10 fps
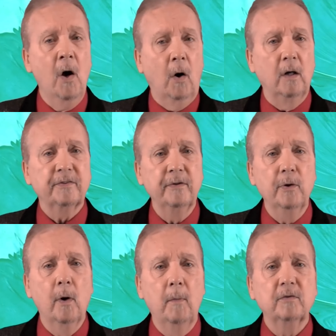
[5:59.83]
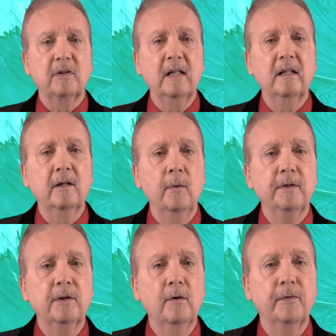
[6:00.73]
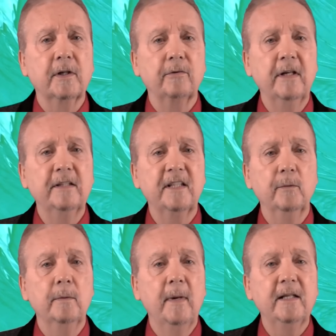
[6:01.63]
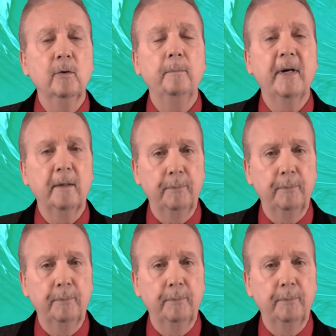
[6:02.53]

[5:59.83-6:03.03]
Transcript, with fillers: Also, you are most likely going to go for careers that would make you a better